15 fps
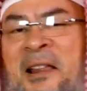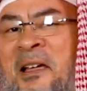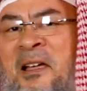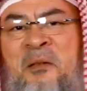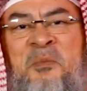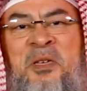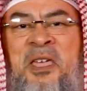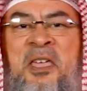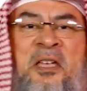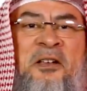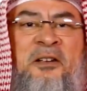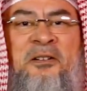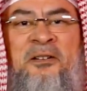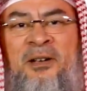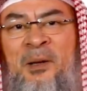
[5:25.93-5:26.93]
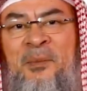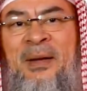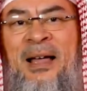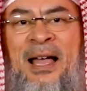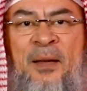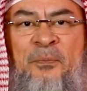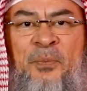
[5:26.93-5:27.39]
I'm eager and I'm
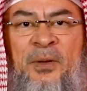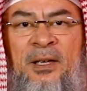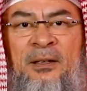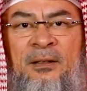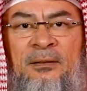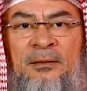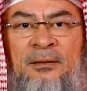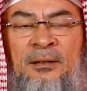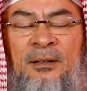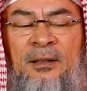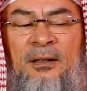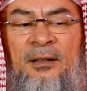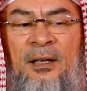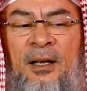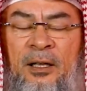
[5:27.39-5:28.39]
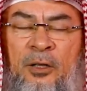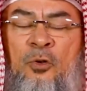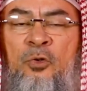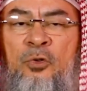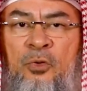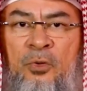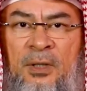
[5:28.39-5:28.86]
happy. I
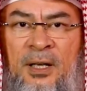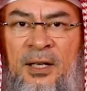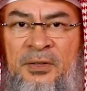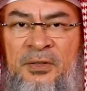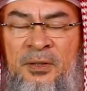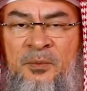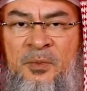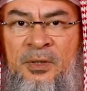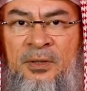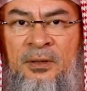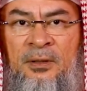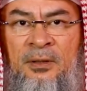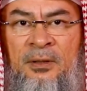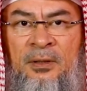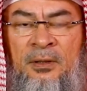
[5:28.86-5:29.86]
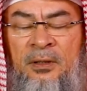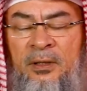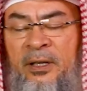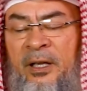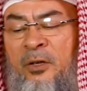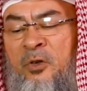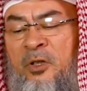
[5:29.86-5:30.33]
go to the customs,
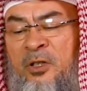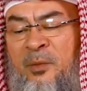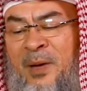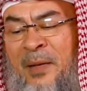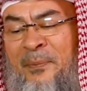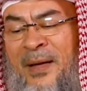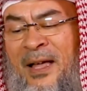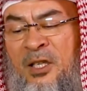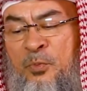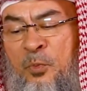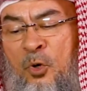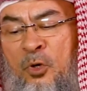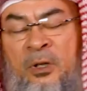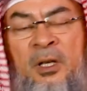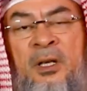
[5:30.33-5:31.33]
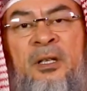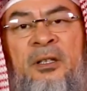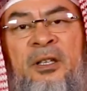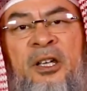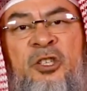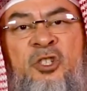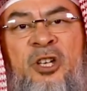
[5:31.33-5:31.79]
they look into my passport,
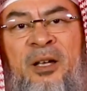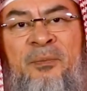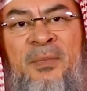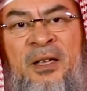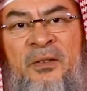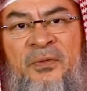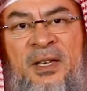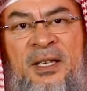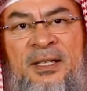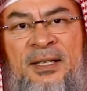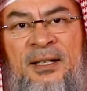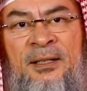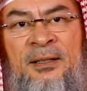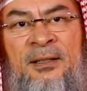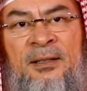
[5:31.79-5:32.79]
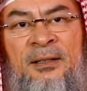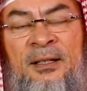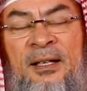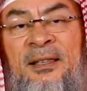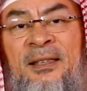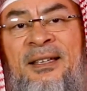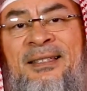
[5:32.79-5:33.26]
they check my visa,
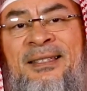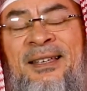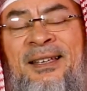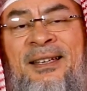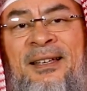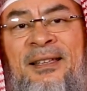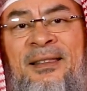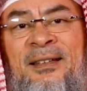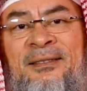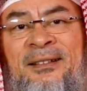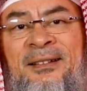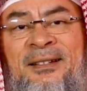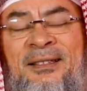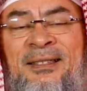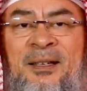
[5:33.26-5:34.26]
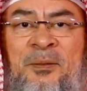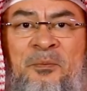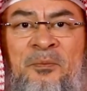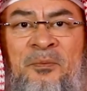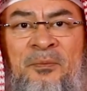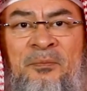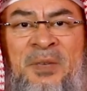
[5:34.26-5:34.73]
and they see that there is
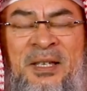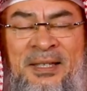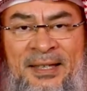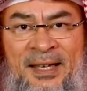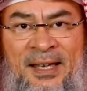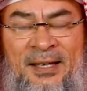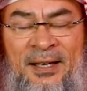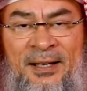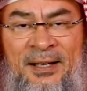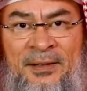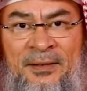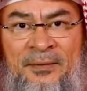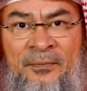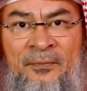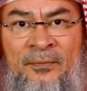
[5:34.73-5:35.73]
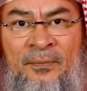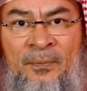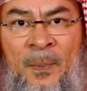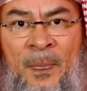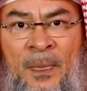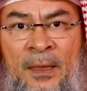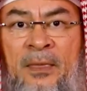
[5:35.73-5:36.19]
some mistake in it.
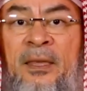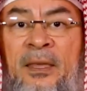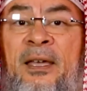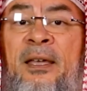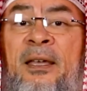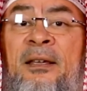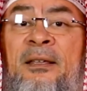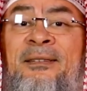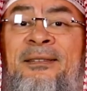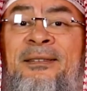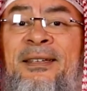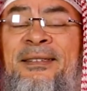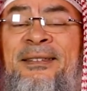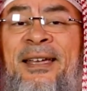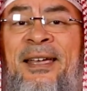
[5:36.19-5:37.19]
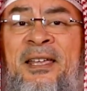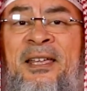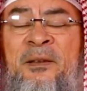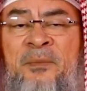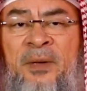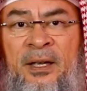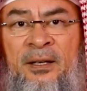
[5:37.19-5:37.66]
They
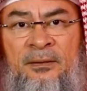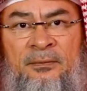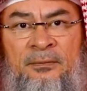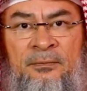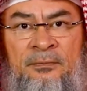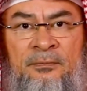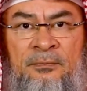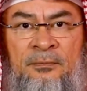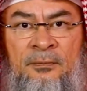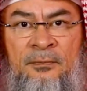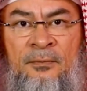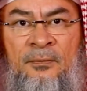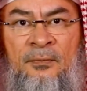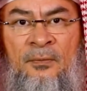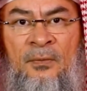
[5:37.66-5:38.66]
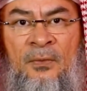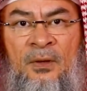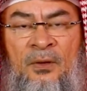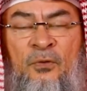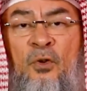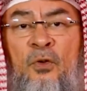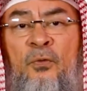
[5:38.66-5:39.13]
detain me
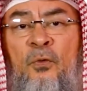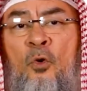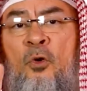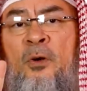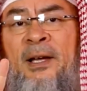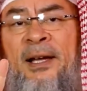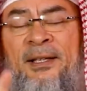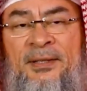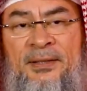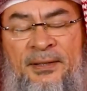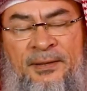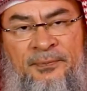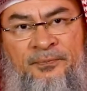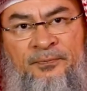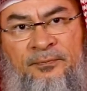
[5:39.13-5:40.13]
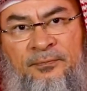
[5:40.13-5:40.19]
for four nights,